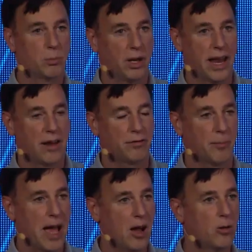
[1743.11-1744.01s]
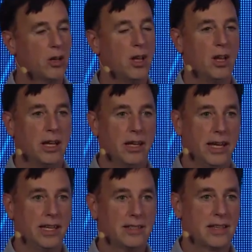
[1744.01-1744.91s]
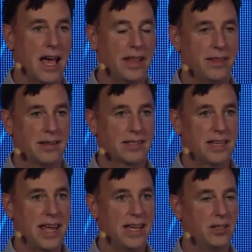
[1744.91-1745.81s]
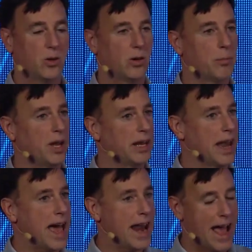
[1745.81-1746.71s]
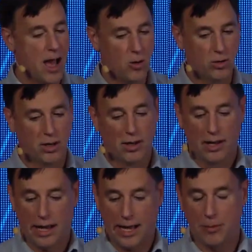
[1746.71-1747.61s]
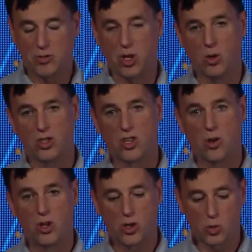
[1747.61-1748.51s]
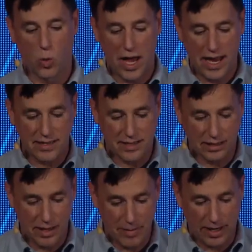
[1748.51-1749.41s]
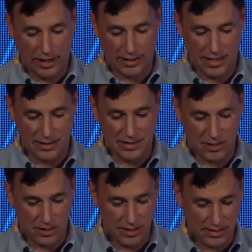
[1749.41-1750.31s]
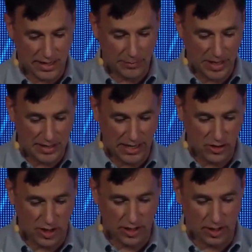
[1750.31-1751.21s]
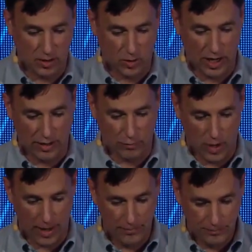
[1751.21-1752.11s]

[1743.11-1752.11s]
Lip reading: but not from out, inside the state but not out. So there's ways to limit and consider this segmentation in a creative way.